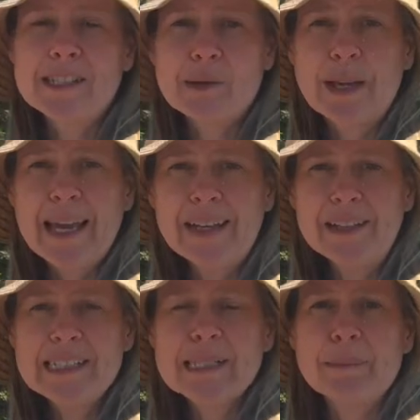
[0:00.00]
so kale,
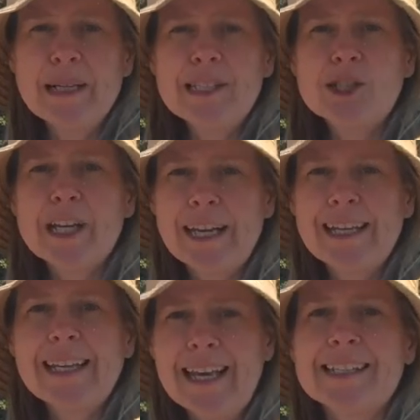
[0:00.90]
spinach, and
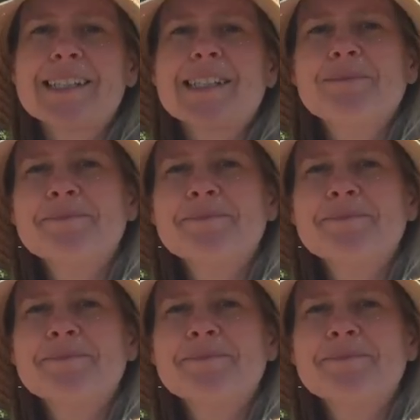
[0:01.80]
lettuce.